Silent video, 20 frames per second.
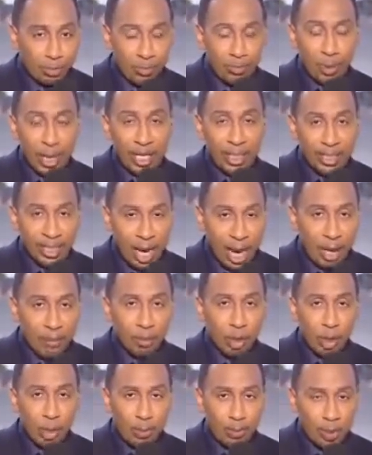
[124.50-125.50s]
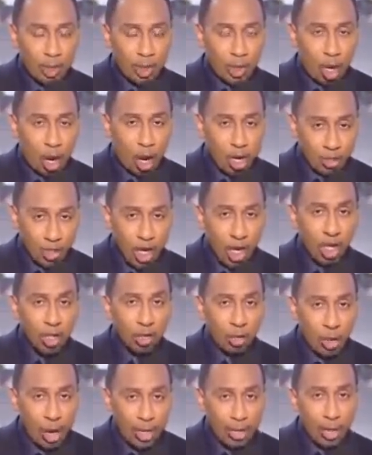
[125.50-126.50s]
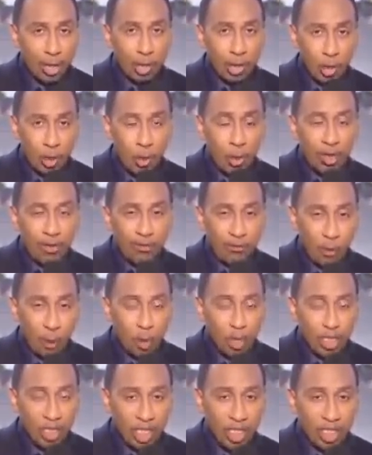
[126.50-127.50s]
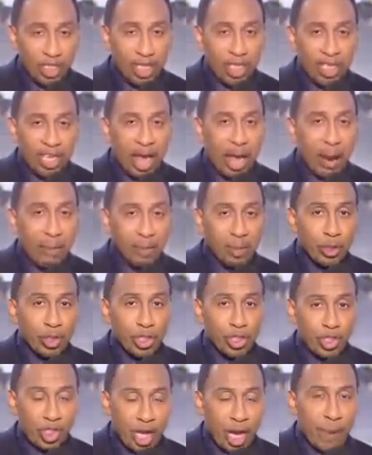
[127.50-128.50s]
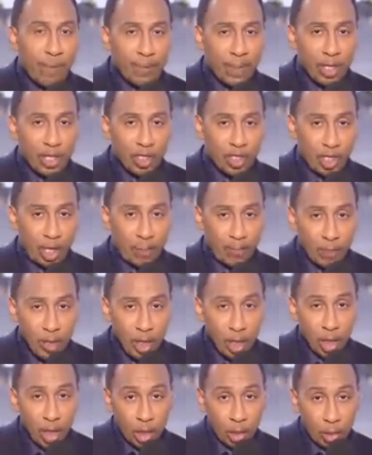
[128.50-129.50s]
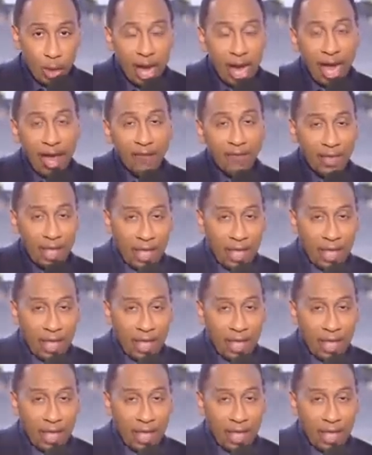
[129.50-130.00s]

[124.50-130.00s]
big-time superstars trying to join forces to capture a championship, you have